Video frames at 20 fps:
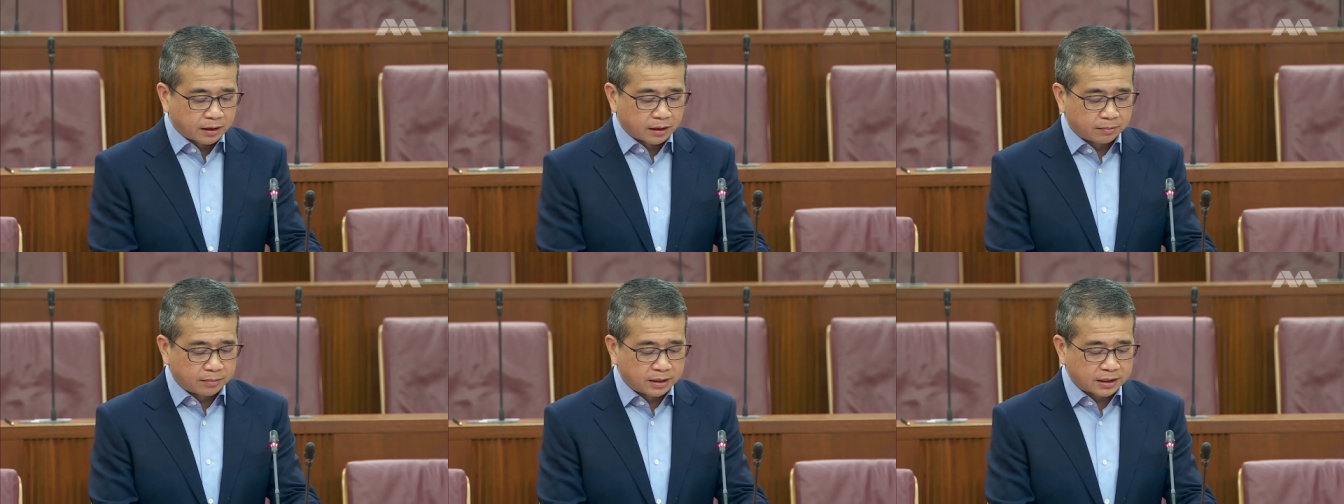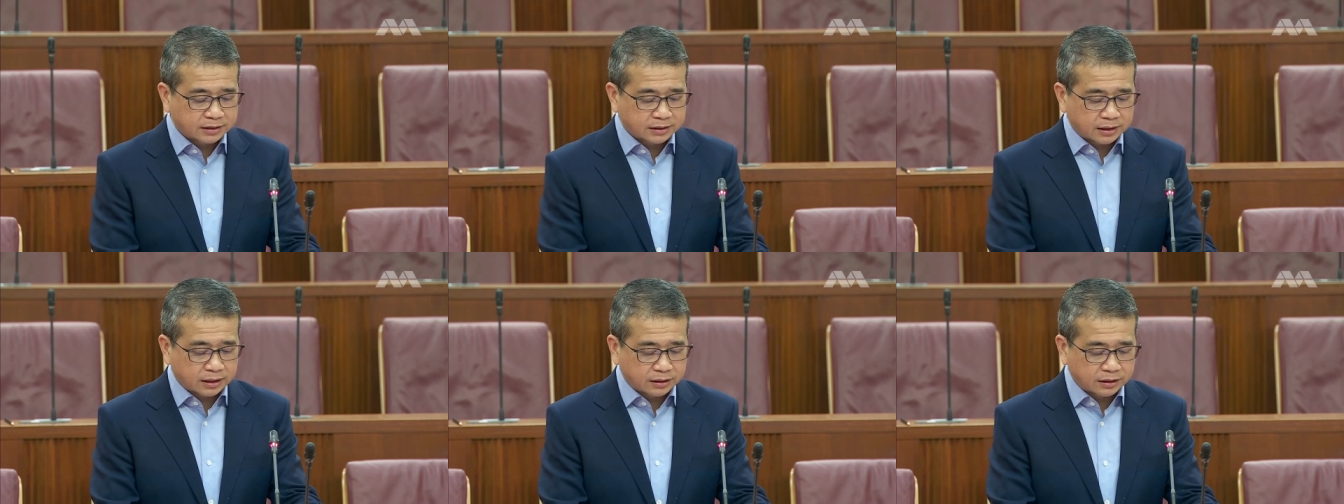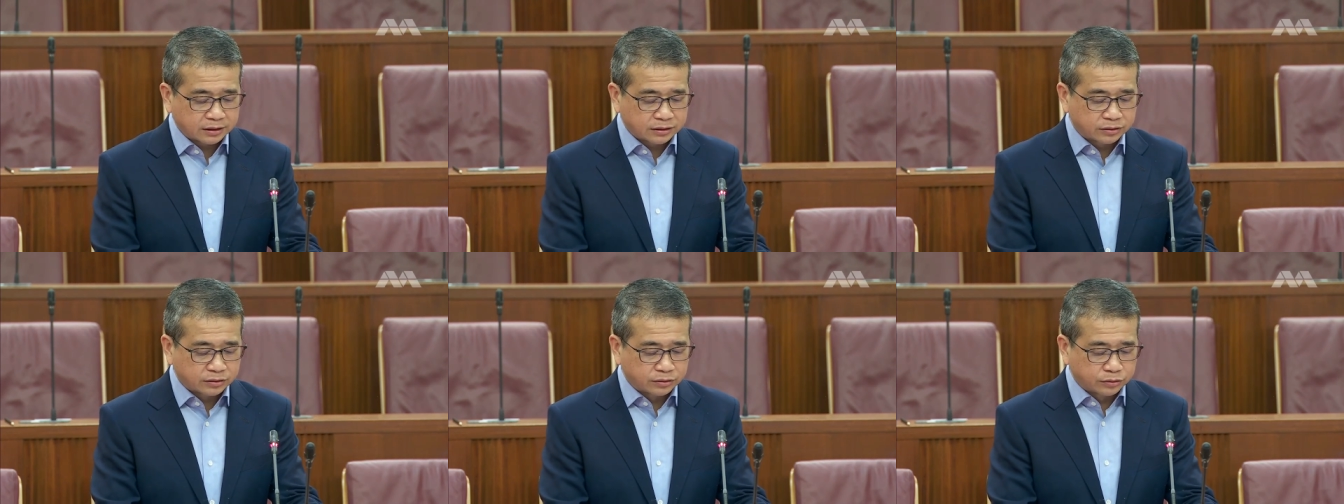Amongst
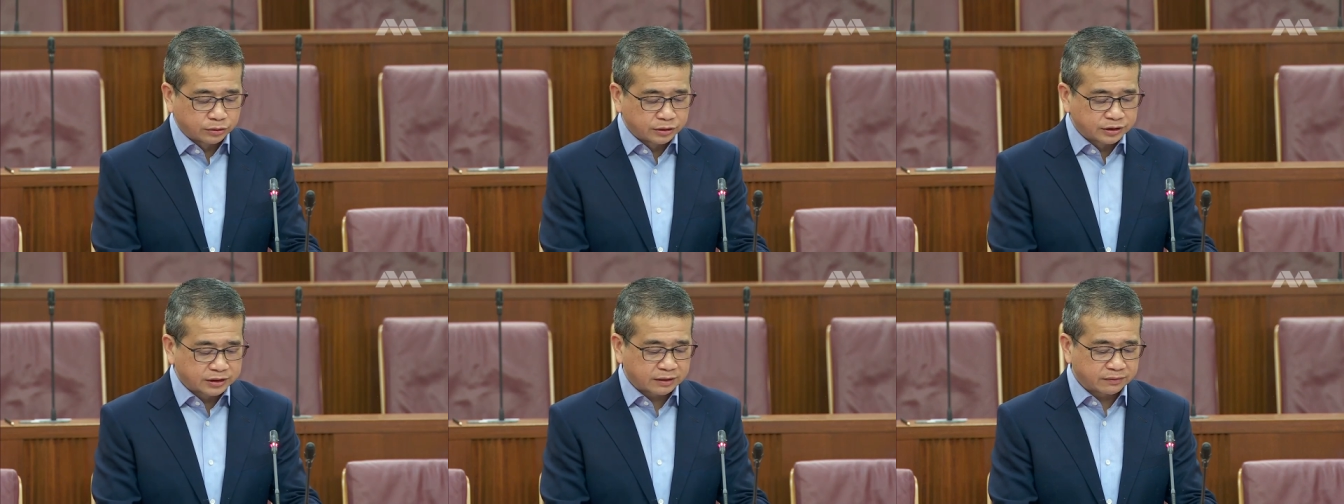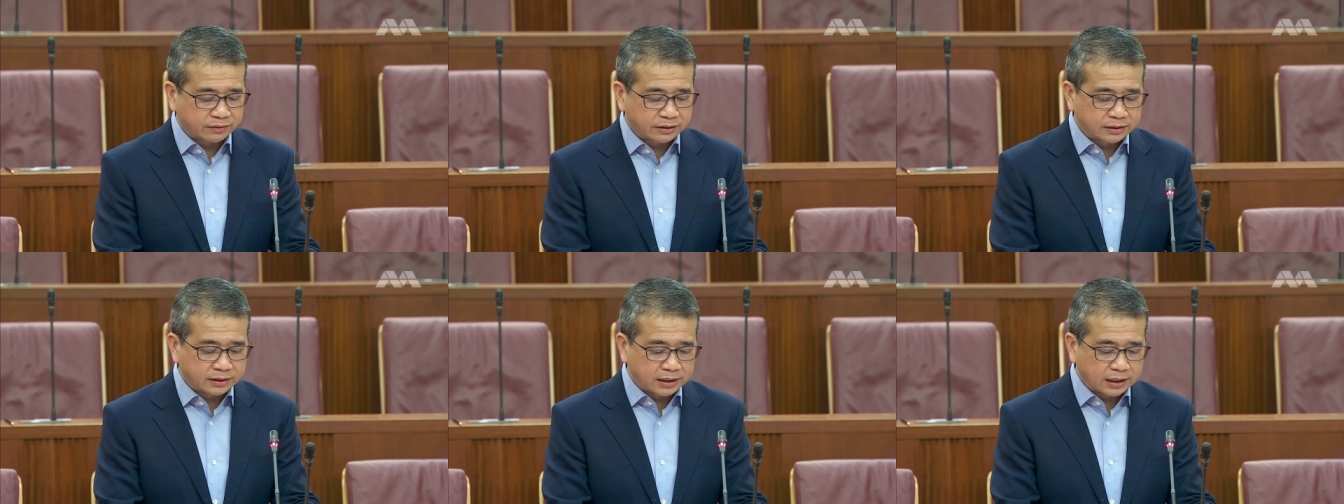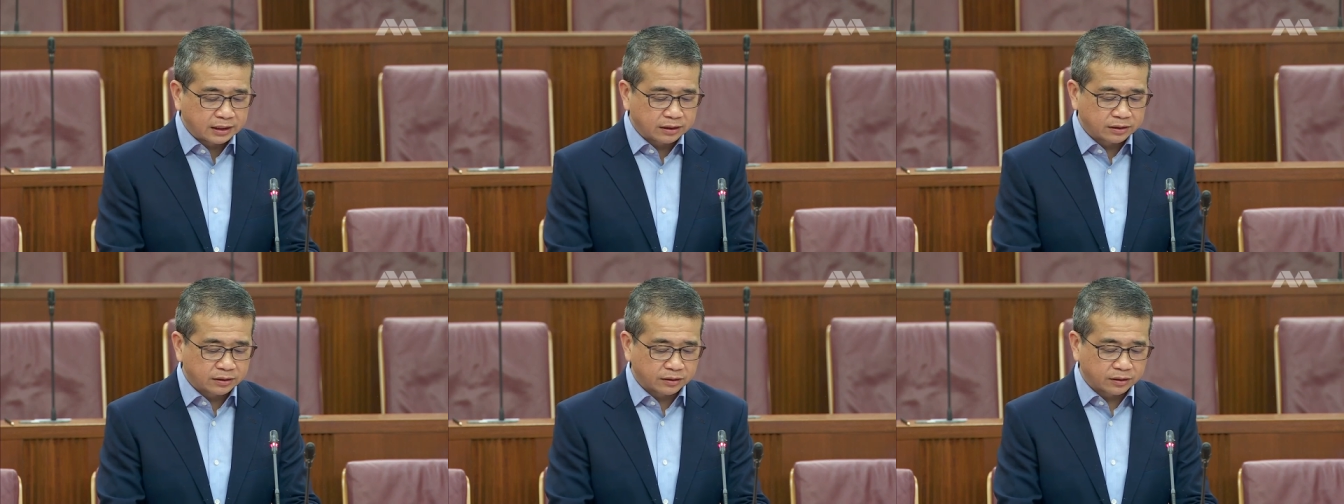others, Rule
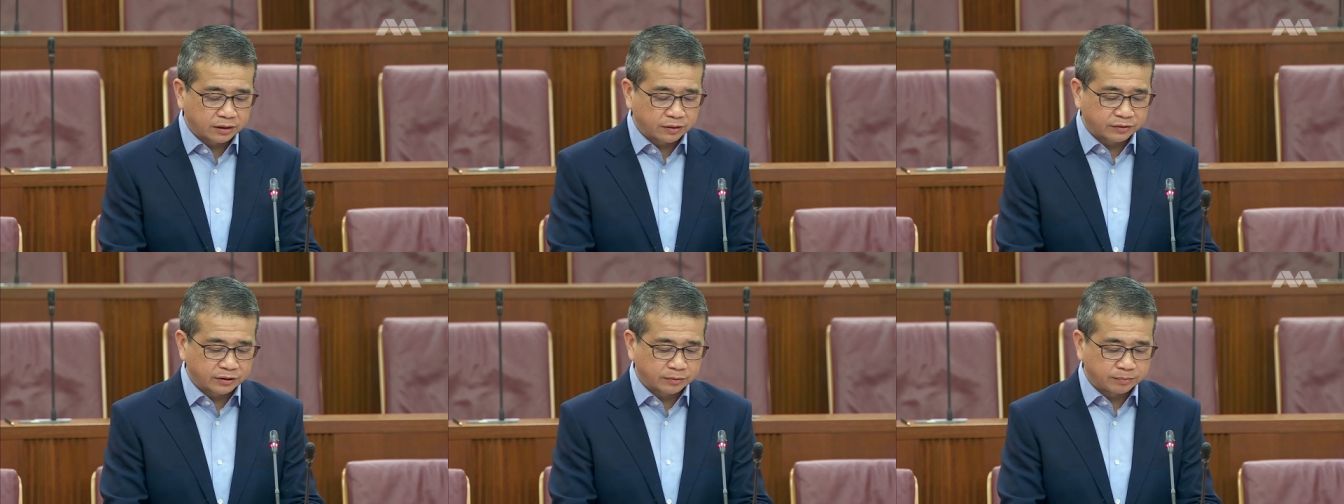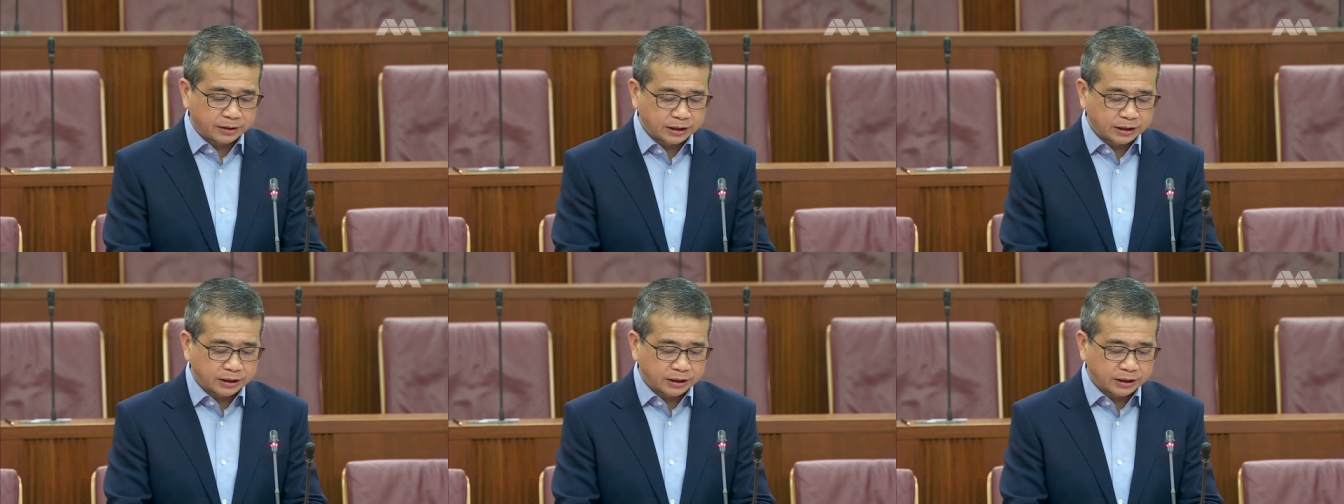17 of the